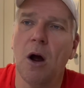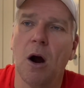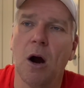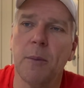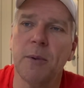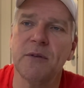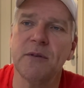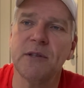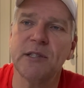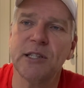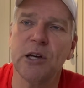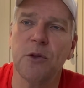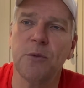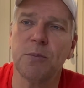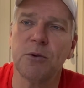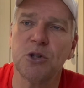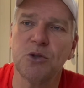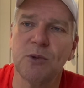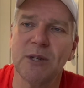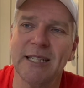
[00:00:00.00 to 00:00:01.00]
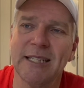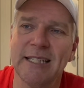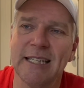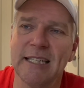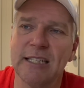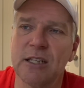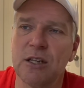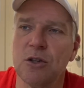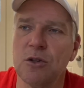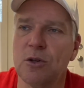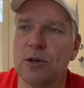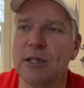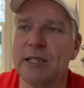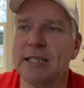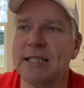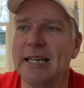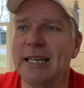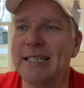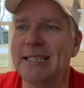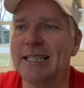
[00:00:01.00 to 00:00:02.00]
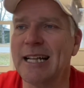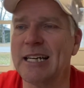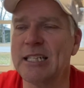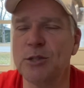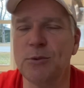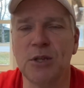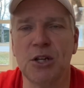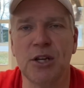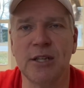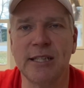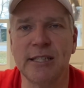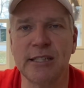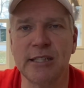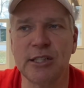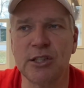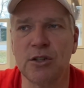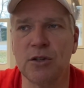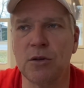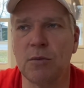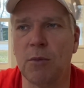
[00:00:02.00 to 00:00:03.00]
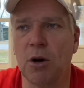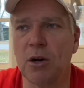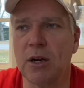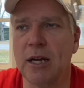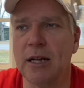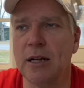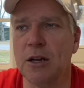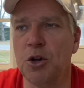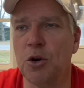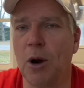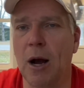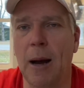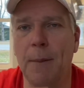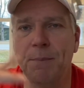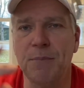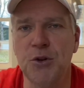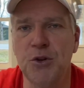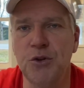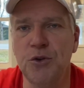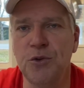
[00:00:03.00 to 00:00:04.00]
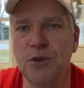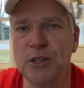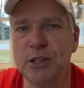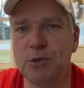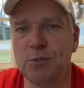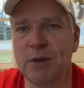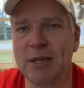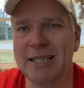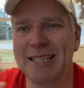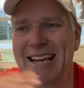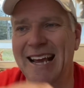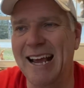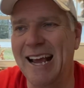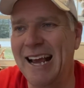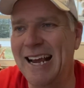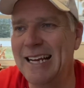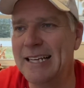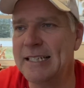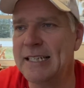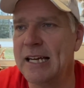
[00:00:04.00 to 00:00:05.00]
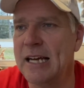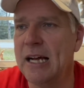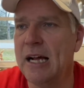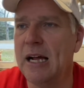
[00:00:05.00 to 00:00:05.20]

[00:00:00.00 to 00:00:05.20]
Harbourview South, Bridgewood Estates, Kelowna Estates, last week you had six on the market, you're up to this week to eight,